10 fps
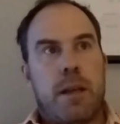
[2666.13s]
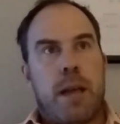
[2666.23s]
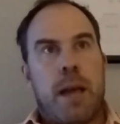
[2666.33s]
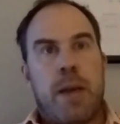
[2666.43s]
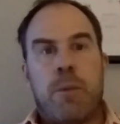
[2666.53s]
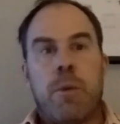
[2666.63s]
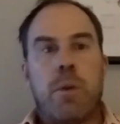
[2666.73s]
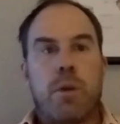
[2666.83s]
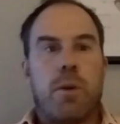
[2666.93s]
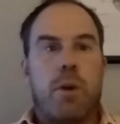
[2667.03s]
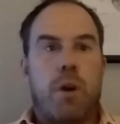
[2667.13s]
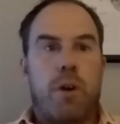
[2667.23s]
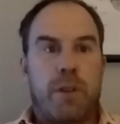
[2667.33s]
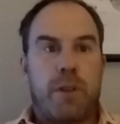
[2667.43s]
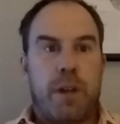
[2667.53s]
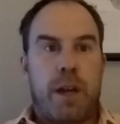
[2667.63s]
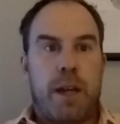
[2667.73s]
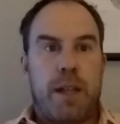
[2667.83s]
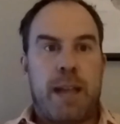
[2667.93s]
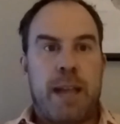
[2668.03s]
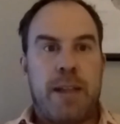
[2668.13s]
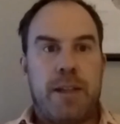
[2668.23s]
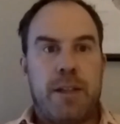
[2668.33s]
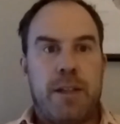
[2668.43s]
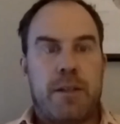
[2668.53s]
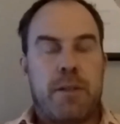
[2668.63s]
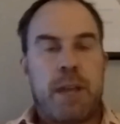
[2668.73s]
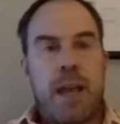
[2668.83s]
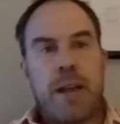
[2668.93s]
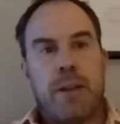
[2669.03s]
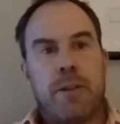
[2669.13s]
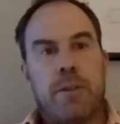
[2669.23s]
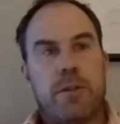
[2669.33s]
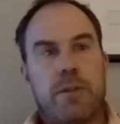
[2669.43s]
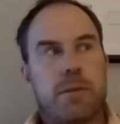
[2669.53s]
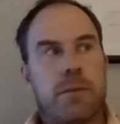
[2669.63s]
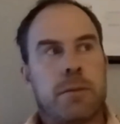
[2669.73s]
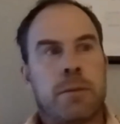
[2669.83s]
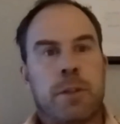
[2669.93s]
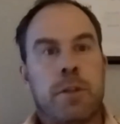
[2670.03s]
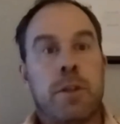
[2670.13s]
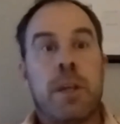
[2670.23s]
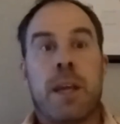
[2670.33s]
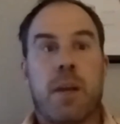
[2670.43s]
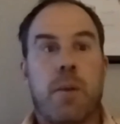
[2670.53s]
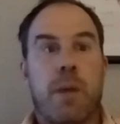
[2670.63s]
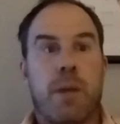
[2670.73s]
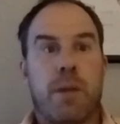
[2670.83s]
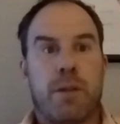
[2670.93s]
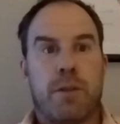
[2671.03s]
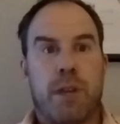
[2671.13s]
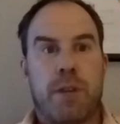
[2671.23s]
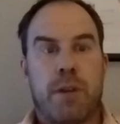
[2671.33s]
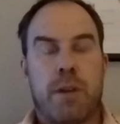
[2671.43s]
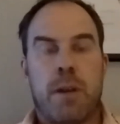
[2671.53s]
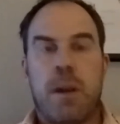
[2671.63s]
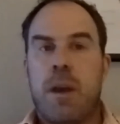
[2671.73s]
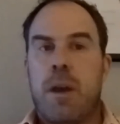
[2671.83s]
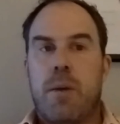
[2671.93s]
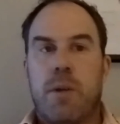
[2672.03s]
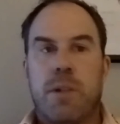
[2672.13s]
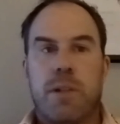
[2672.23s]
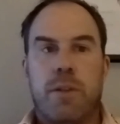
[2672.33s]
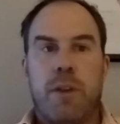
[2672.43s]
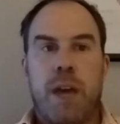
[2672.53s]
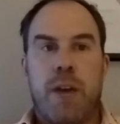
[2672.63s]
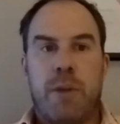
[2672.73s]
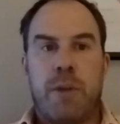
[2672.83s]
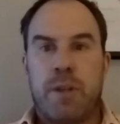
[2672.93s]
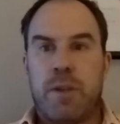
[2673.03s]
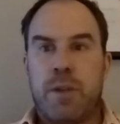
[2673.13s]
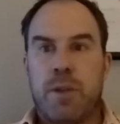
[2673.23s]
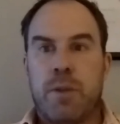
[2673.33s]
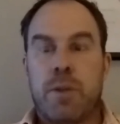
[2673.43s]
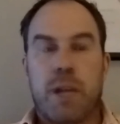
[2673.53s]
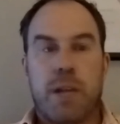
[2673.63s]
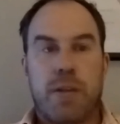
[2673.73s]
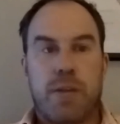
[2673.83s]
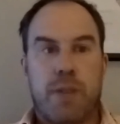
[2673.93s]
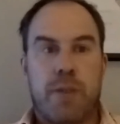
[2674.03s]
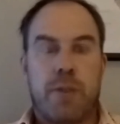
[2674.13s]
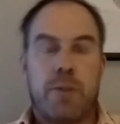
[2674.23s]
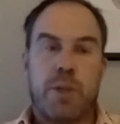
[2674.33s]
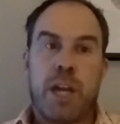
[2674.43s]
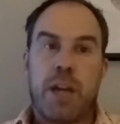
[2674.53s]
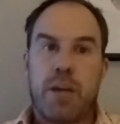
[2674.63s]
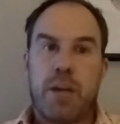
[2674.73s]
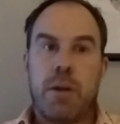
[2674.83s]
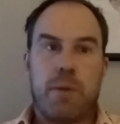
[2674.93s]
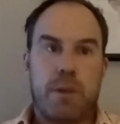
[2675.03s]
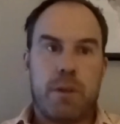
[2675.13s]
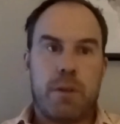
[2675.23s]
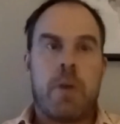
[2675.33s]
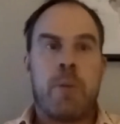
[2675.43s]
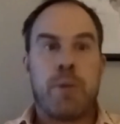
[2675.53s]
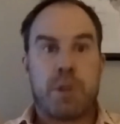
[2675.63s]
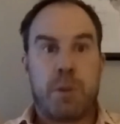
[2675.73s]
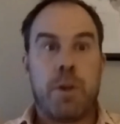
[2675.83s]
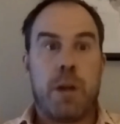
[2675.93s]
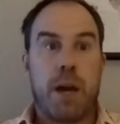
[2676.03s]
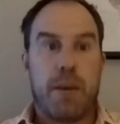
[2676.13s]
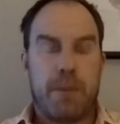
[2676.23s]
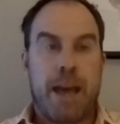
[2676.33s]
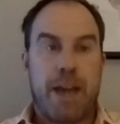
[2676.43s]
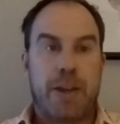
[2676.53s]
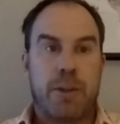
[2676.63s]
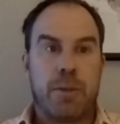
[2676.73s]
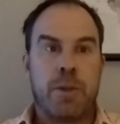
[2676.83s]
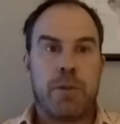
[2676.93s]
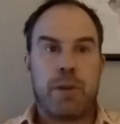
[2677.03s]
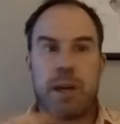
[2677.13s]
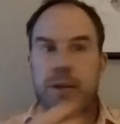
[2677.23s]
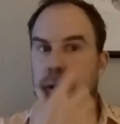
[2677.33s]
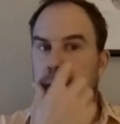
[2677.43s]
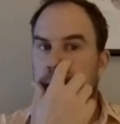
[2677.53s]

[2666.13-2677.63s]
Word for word: and it won't go off in at tangents at right angles you can kind of wail on the driver whereas if you have one of these older headed drivers which i grew up with almost a wood a actual wooden driver